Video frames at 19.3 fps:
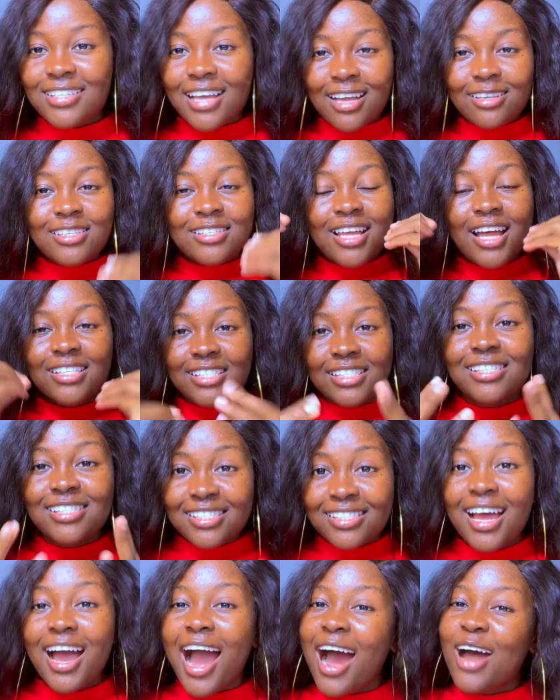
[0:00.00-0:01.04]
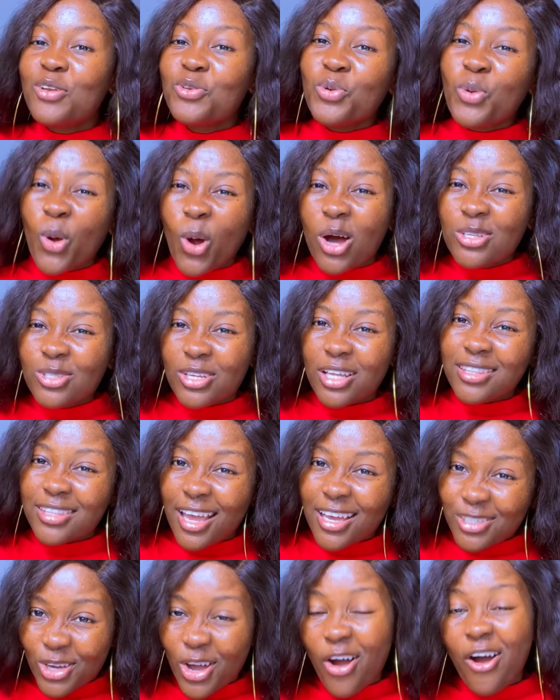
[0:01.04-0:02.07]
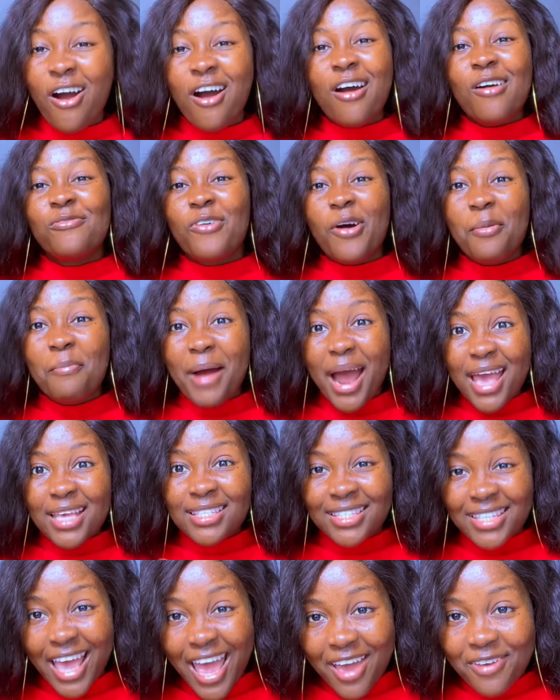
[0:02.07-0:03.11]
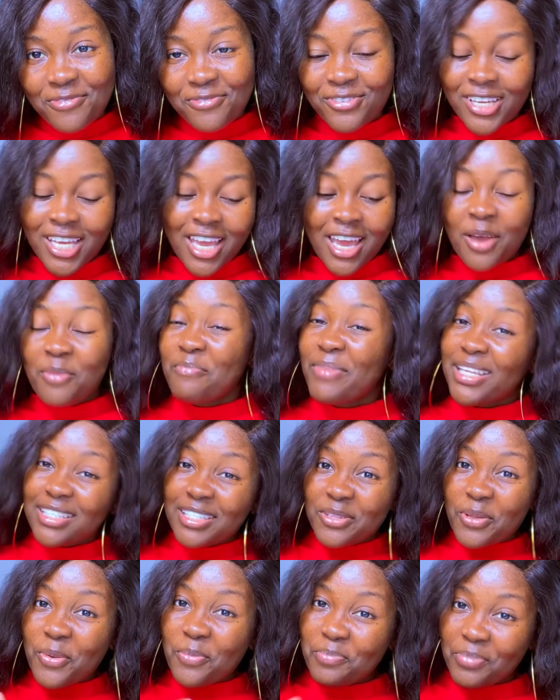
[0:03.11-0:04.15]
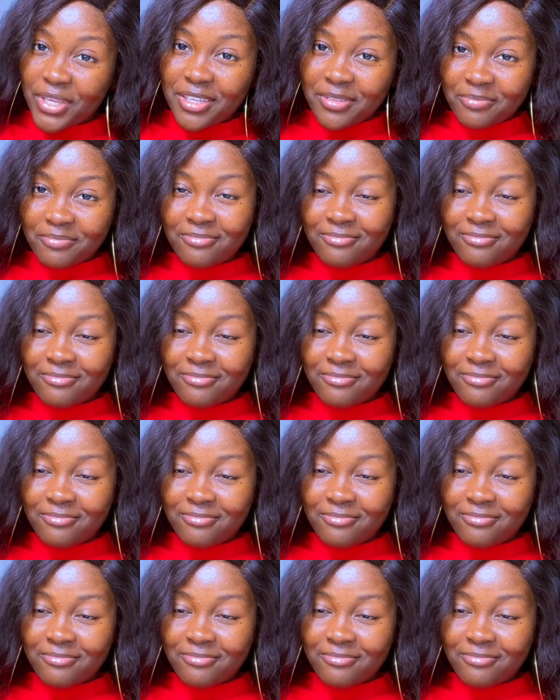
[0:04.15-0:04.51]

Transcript: I just had to sit down and do consultation for myself. But it's not pay.